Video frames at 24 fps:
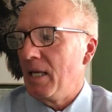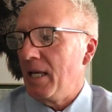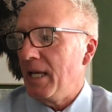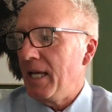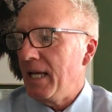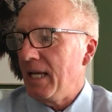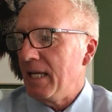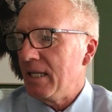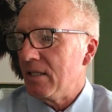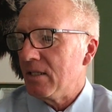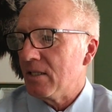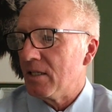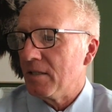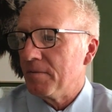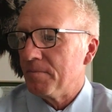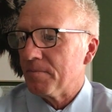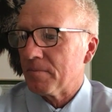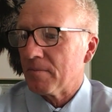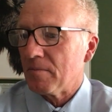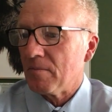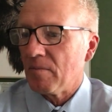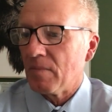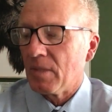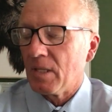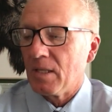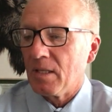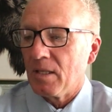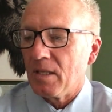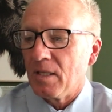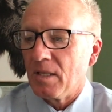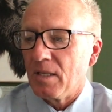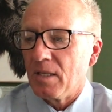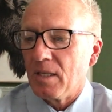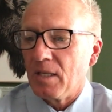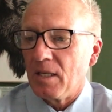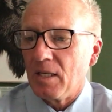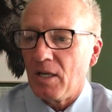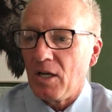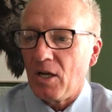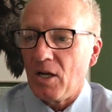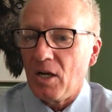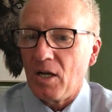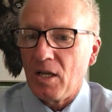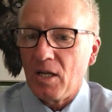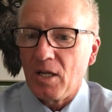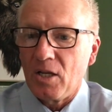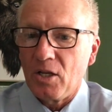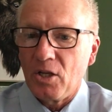And
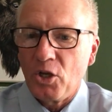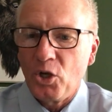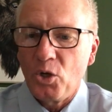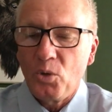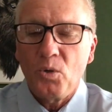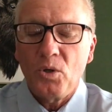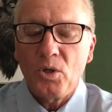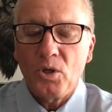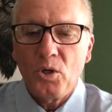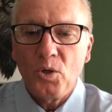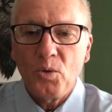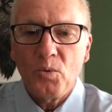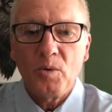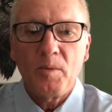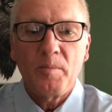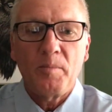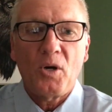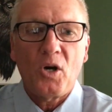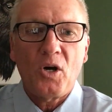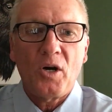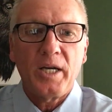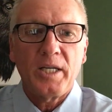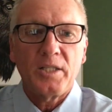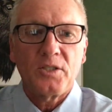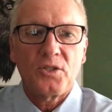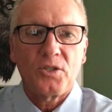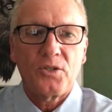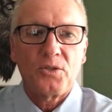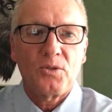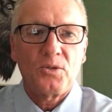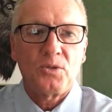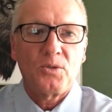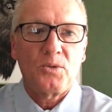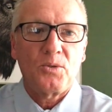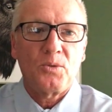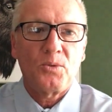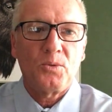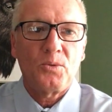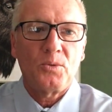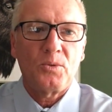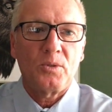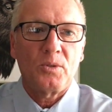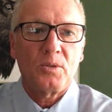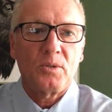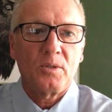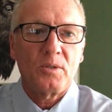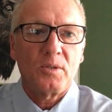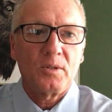who am I to
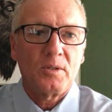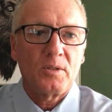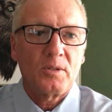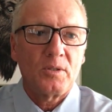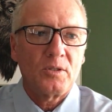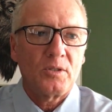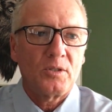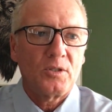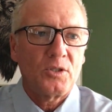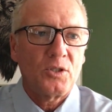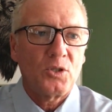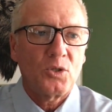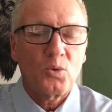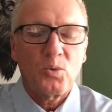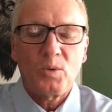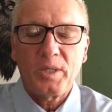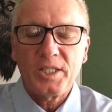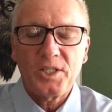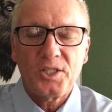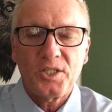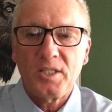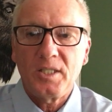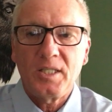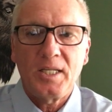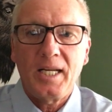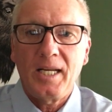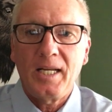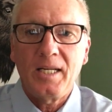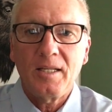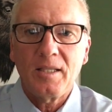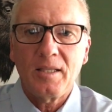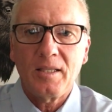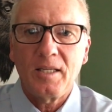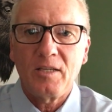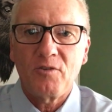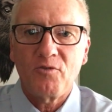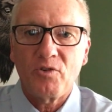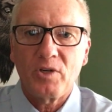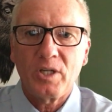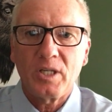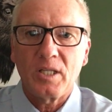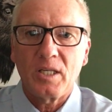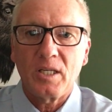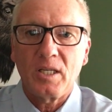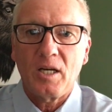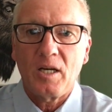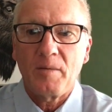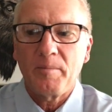question anything,
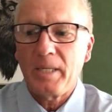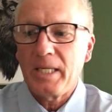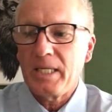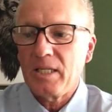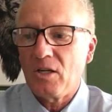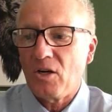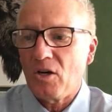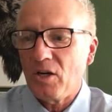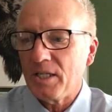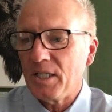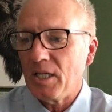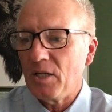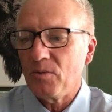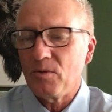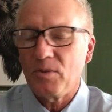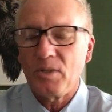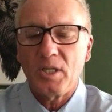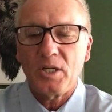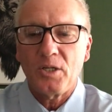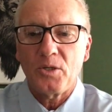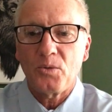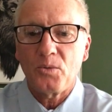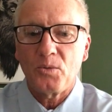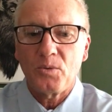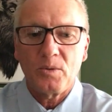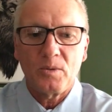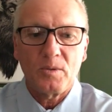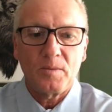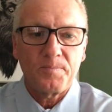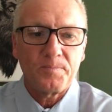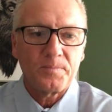really? I mean, I don't know.